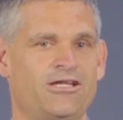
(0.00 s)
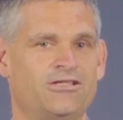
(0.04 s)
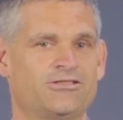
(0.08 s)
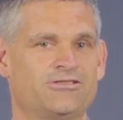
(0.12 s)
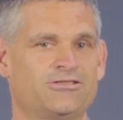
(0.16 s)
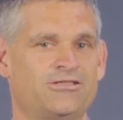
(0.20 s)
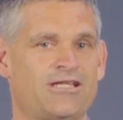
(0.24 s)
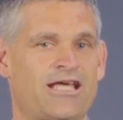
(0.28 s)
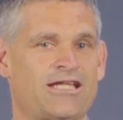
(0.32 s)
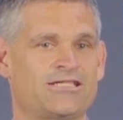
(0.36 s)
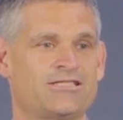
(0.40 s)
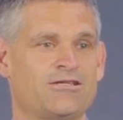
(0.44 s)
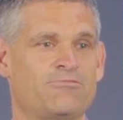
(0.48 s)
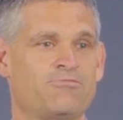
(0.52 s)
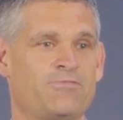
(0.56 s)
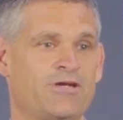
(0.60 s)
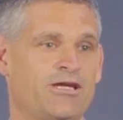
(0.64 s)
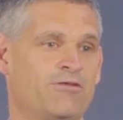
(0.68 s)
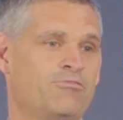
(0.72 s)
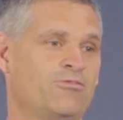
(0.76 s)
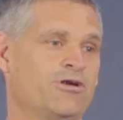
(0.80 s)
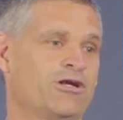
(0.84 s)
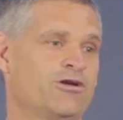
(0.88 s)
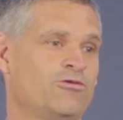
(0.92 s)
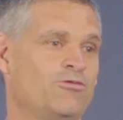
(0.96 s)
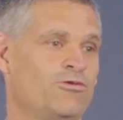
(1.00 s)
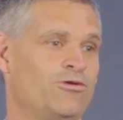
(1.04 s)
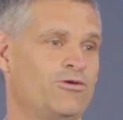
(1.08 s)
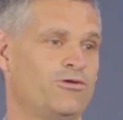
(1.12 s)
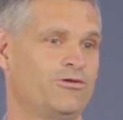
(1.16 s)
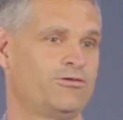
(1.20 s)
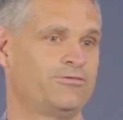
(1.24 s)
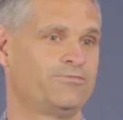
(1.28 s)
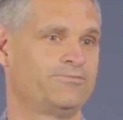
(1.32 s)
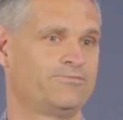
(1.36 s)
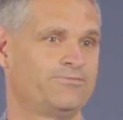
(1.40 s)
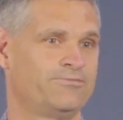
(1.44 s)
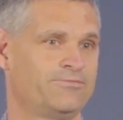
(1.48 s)
that's a big brick wall.
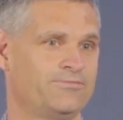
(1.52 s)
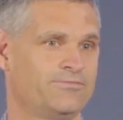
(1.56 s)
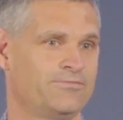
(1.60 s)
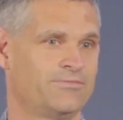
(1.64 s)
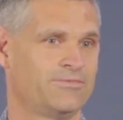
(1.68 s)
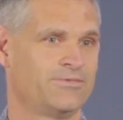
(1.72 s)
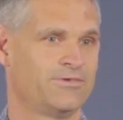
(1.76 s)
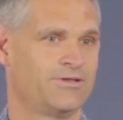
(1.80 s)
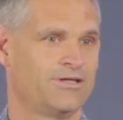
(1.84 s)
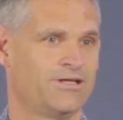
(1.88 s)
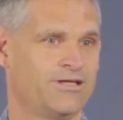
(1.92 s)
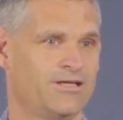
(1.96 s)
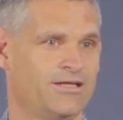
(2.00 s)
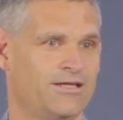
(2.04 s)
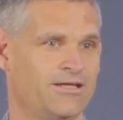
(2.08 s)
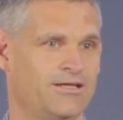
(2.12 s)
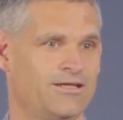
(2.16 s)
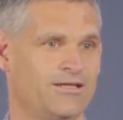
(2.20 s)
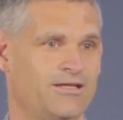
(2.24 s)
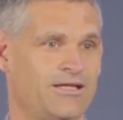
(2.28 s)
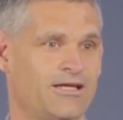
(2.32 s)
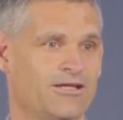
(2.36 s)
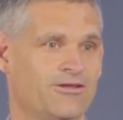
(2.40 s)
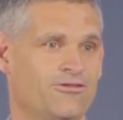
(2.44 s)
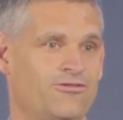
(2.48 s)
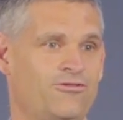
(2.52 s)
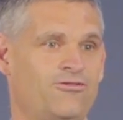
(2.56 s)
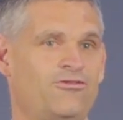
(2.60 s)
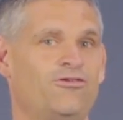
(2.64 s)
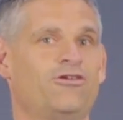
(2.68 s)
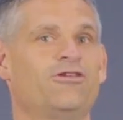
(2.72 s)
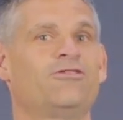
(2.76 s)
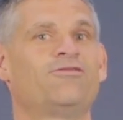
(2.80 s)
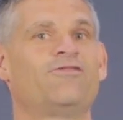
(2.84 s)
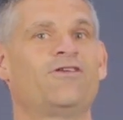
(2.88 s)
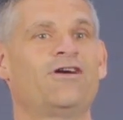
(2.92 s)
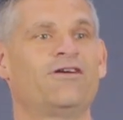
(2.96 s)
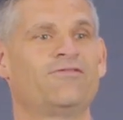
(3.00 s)
Like
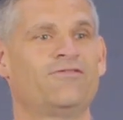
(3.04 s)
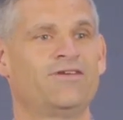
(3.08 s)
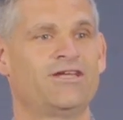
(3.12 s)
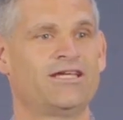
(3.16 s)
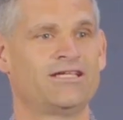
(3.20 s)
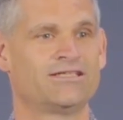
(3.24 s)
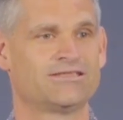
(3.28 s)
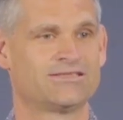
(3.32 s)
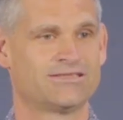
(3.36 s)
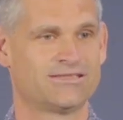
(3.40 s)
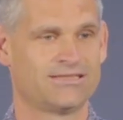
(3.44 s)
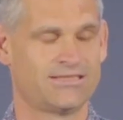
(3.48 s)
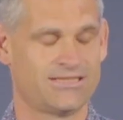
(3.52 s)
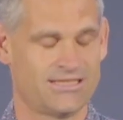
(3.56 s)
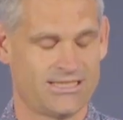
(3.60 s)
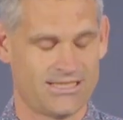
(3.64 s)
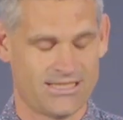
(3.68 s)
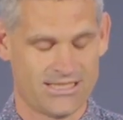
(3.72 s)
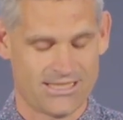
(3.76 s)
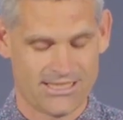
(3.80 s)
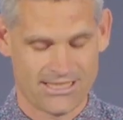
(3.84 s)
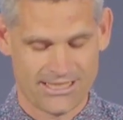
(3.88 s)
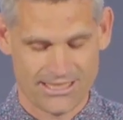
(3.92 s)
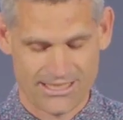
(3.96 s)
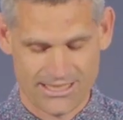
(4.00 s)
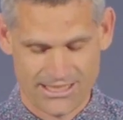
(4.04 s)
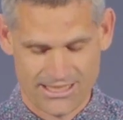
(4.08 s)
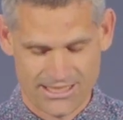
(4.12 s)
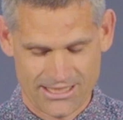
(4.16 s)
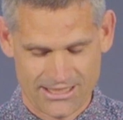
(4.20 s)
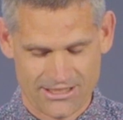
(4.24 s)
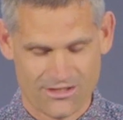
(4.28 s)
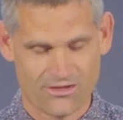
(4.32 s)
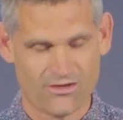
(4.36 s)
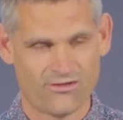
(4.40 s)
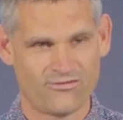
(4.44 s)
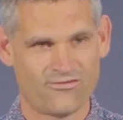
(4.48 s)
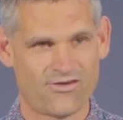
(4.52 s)
35 years
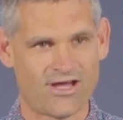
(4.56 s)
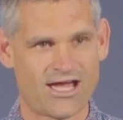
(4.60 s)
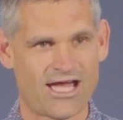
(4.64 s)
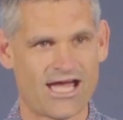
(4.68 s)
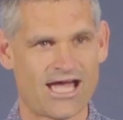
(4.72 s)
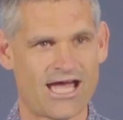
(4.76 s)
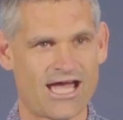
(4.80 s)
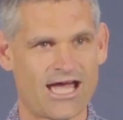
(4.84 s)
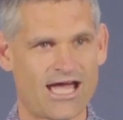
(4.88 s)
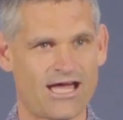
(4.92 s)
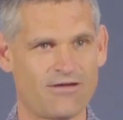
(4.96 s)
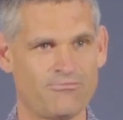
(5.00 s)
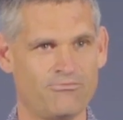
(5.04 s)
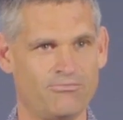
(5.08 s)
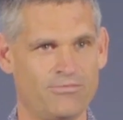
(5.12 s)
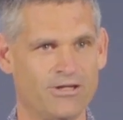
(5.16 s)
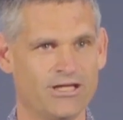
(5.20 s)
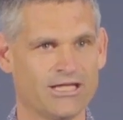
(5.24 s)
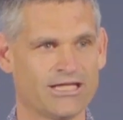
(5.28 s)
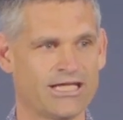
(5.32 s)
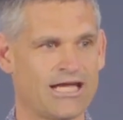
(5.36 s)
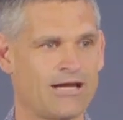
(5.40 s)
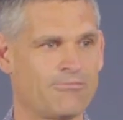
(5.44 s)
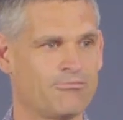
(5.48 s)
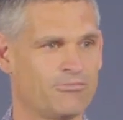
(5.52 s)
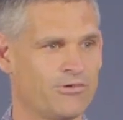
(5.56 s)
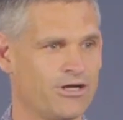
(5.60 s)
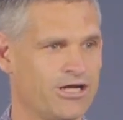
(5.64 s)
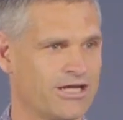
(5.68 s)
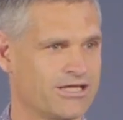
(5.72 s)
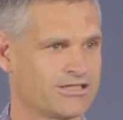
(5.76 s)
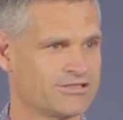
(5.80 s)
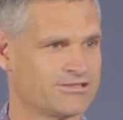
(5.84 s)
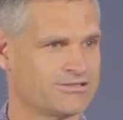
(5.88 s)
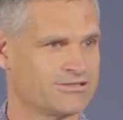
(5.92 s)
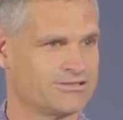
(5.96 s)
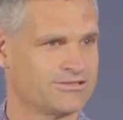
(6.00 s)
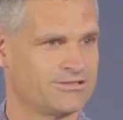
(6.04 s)
of building up
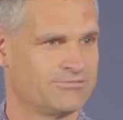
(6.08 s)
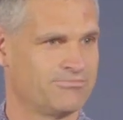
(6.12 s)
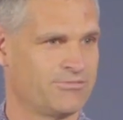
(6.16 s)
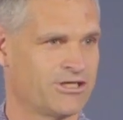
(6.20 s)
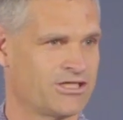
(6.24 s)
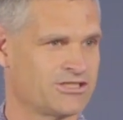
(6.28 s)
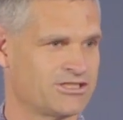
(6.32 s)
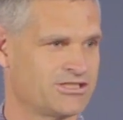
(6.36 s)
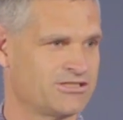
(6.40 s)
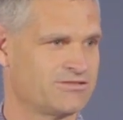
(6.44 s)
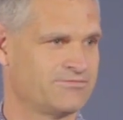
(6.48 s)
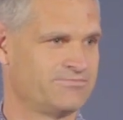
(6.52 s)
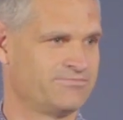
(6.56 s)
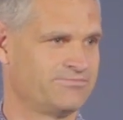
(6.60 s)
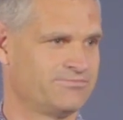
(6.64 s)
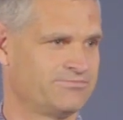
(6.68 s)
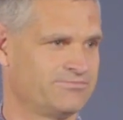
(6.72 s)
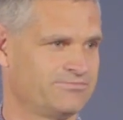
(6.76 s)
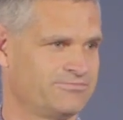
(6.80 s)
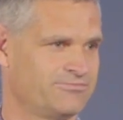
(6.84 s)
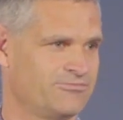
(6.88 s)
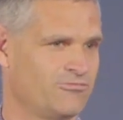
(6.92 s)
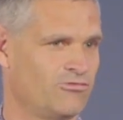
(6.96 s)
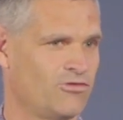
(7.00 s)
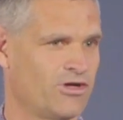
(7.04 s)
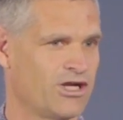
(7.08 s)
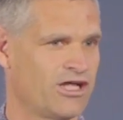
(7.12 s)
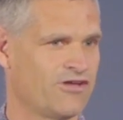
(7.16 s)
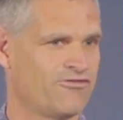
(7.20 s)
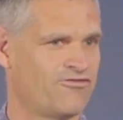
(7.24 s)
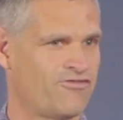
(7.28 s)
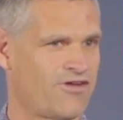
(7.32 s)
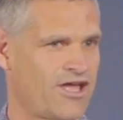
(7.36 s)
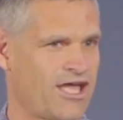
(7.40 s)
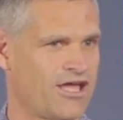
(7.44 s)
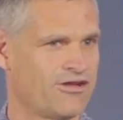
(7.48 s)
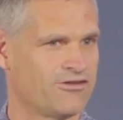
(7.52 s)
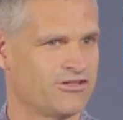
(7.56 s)
bricks. Because what I
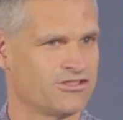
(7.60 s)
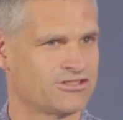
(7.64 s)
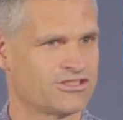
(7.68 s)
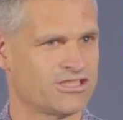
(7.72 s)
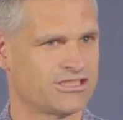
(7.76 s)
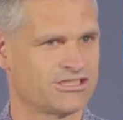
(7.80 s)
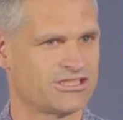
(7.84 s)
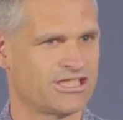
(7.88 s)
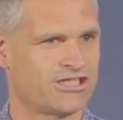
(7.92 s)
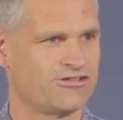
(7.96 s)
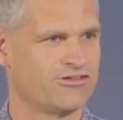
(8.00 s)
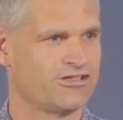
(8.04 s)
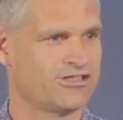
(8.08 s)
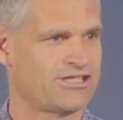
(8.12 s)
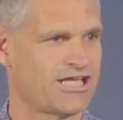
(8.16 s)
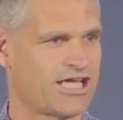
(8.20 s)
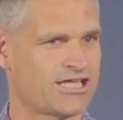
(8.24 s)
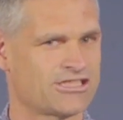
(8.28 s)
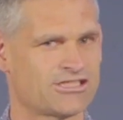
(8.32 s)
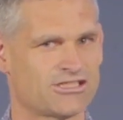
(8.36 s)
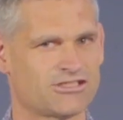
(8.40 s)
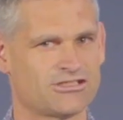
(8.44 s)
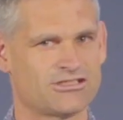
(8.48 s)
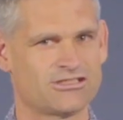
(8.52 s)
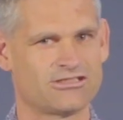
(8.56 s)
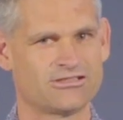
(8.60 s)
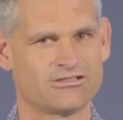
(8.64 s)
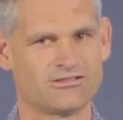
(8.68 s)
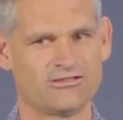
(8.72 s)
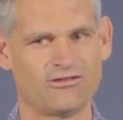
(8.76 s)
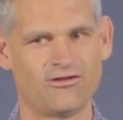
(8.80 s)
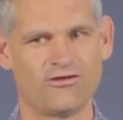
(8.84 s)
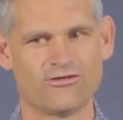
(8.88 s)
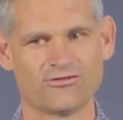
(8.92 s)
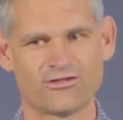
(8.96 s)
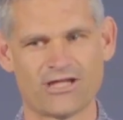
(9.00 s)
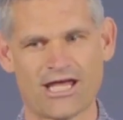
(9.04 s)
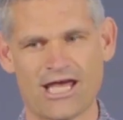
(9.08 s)
found is it generally takes as
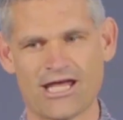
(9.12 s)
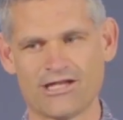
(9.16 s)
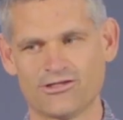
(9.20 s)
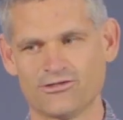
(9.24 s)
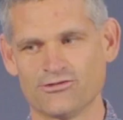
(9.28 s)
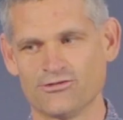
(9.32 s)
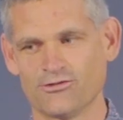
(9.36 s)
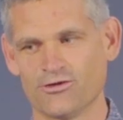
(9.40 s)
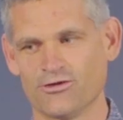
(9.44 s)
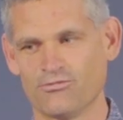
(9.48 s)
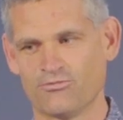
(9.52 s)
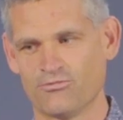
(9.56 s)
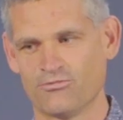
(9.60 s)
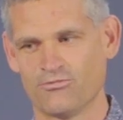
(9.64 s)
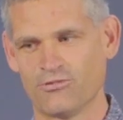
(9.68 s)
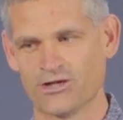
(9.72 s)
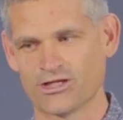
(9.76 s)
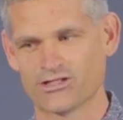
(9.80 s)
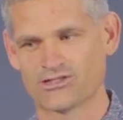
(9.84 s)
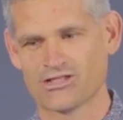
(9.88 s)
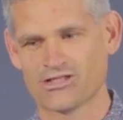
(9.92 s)
long to undo a bricks